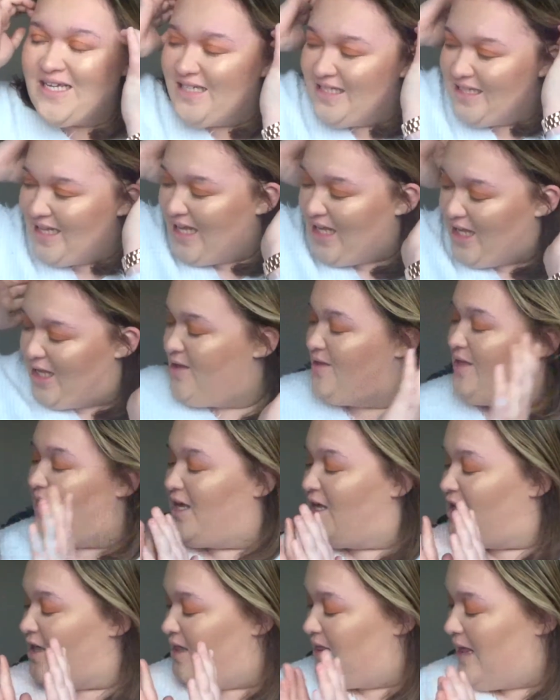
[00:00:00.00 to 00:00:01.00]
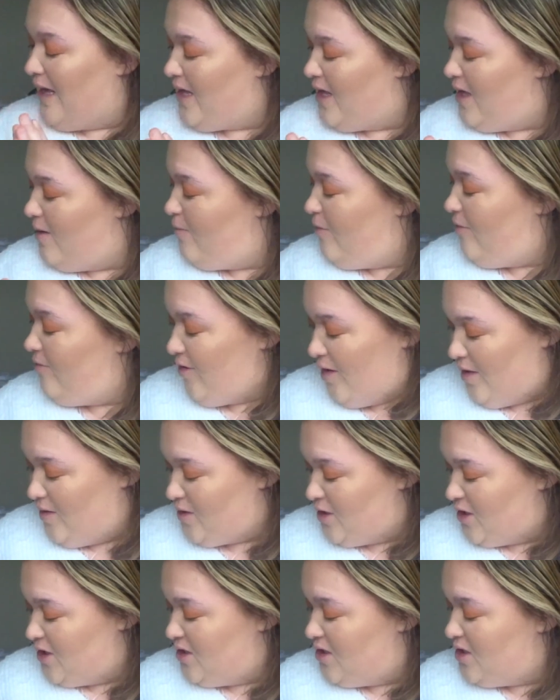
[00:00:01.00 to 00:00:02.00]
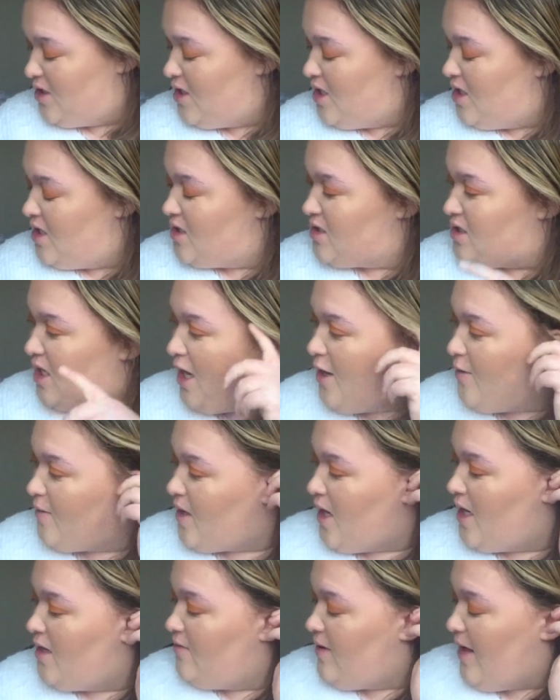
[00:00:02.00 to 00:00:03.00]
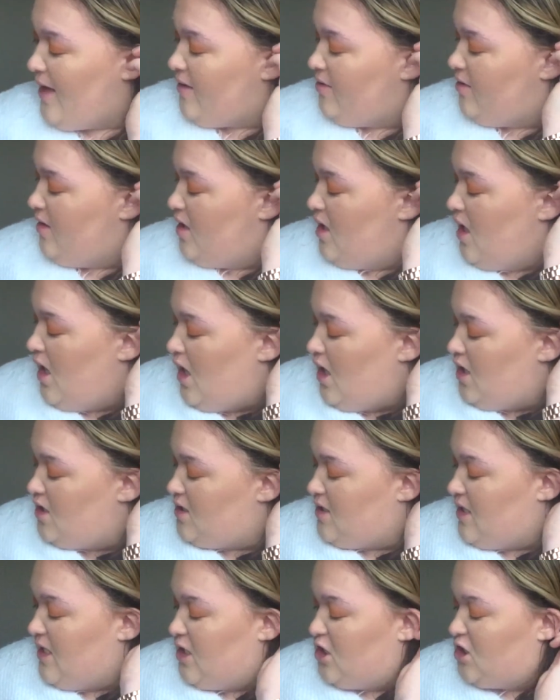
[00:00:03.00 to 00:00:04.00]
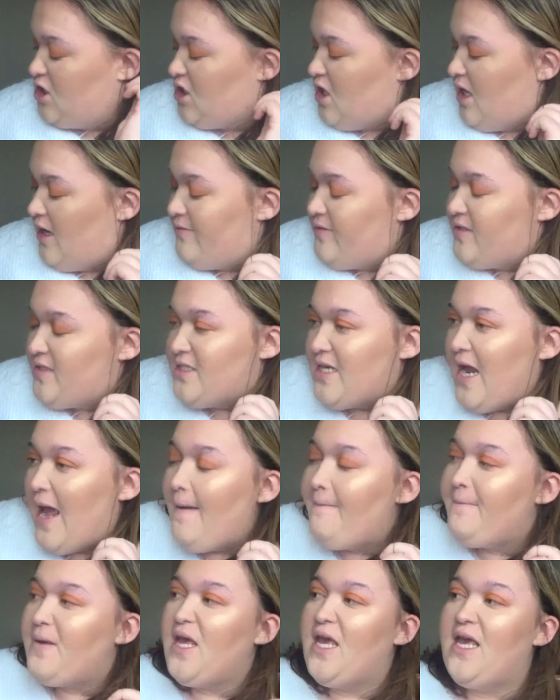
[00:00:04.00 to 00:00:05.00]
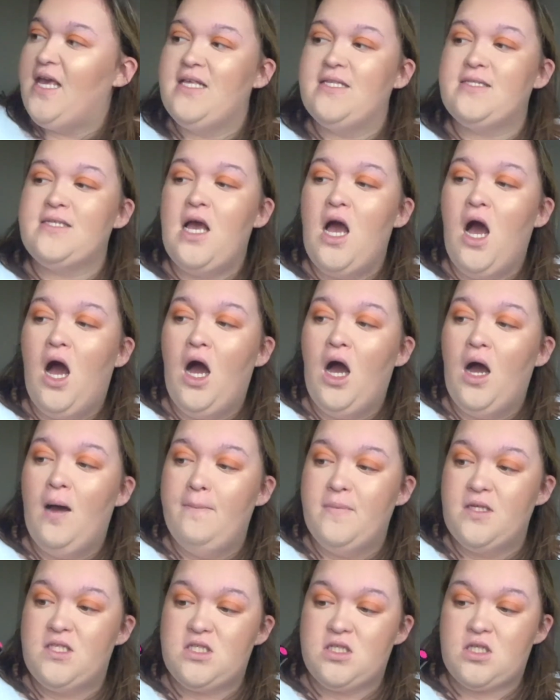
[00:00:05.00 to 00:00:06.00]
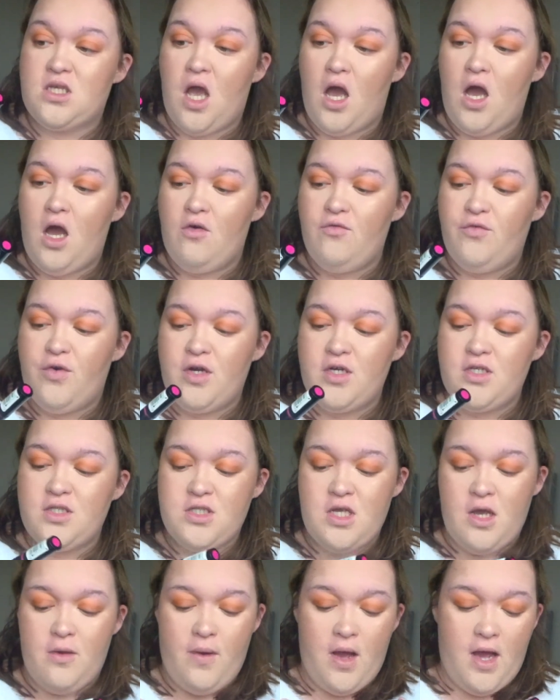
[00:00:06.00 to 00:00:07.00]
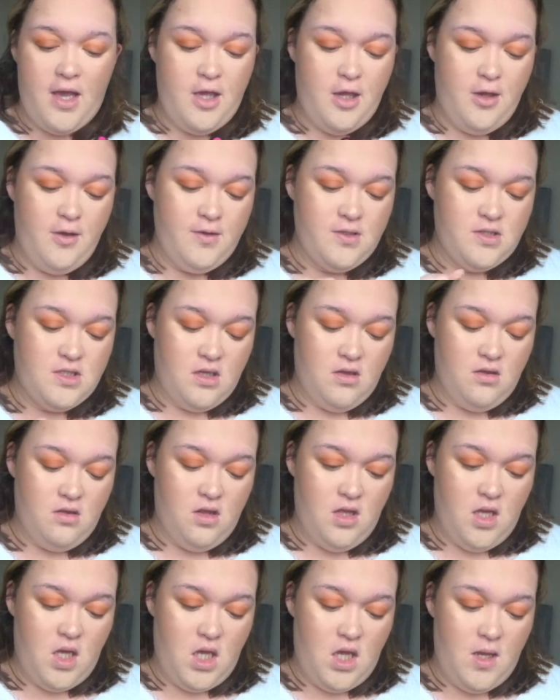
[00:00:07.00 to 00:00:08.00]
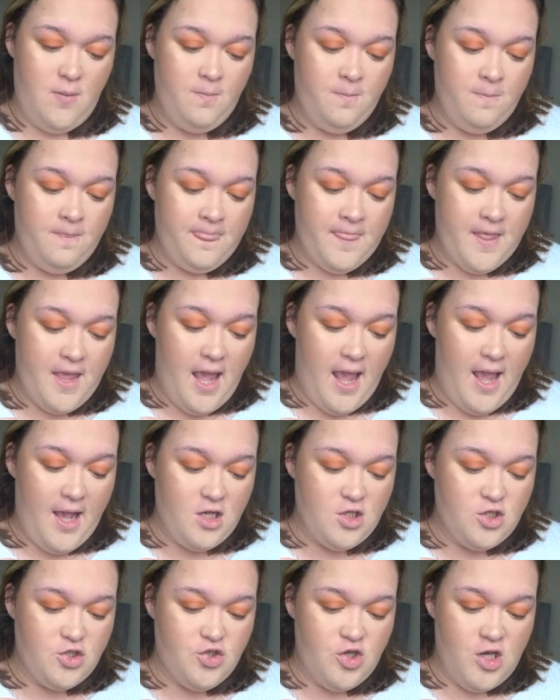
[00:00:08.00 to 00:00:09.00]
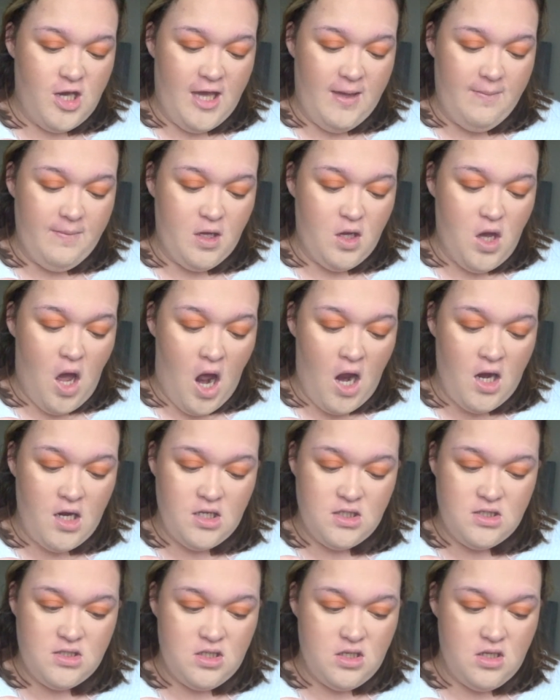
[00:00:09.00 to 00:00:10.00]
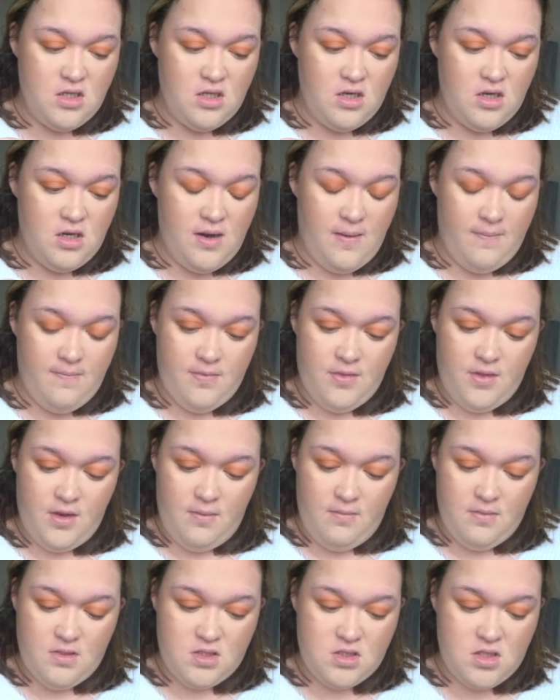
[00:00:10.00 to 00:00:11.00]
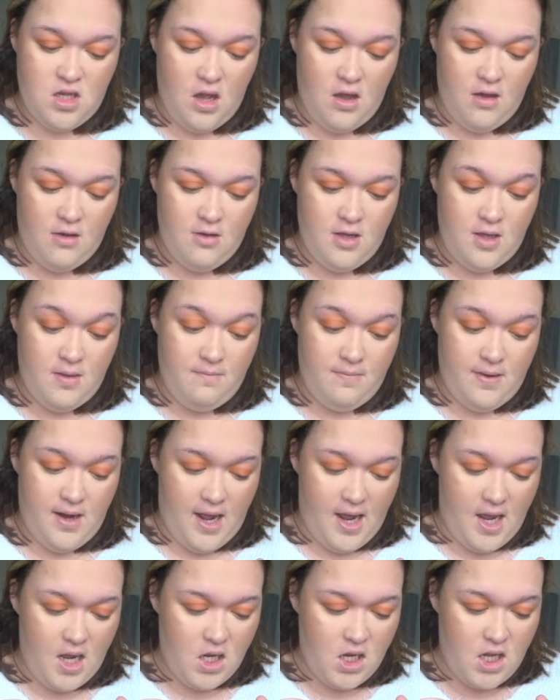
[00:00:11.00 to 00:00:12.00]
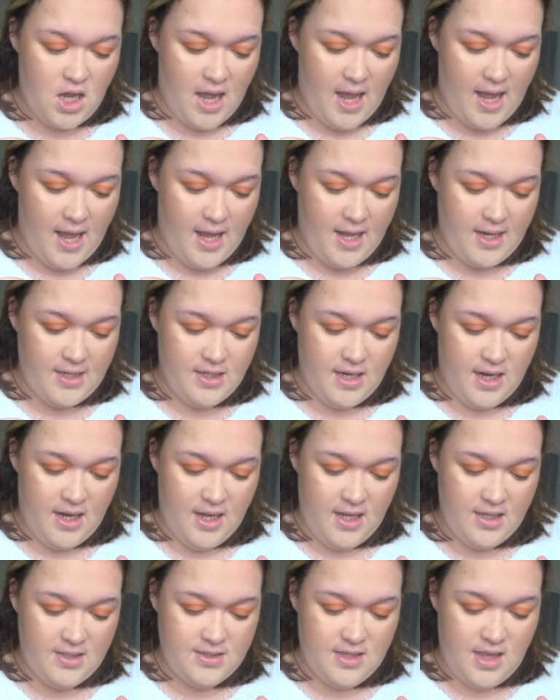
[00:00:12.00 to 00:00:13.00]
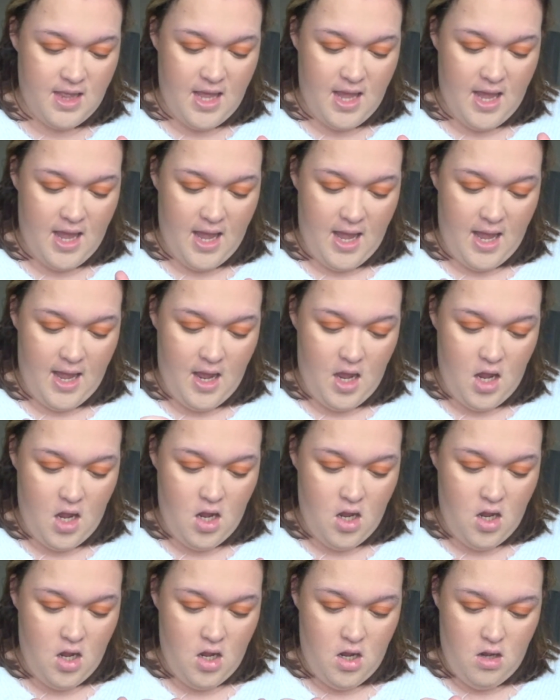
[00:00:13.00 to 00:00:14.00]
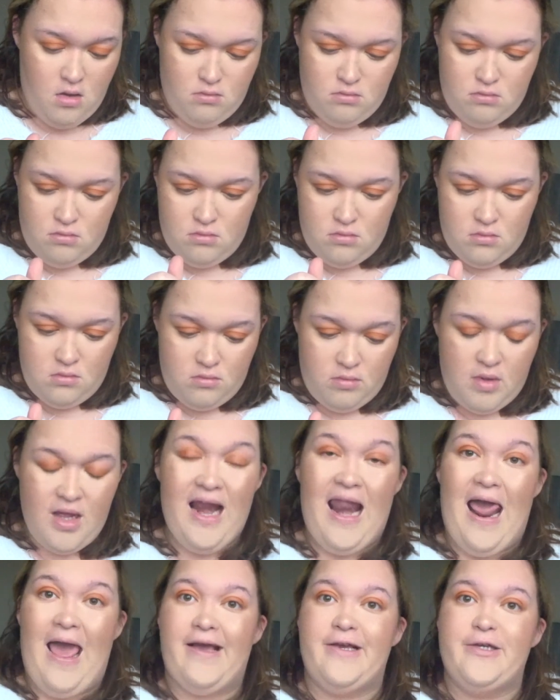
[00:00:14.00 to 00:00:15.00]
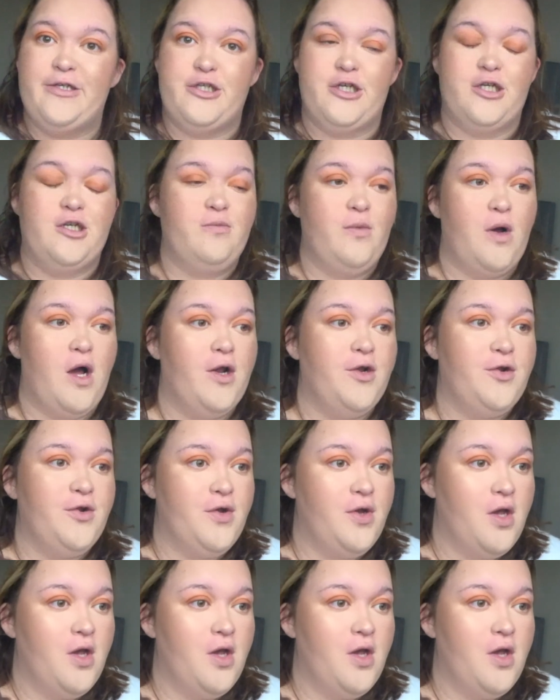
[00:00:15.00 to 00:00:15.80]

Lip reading: Thank you, perfusion. So kind of like the last-ish kind of step is mascara. So I use the Extreme Coloured Lengthening Mascara in black, and it is the collection one.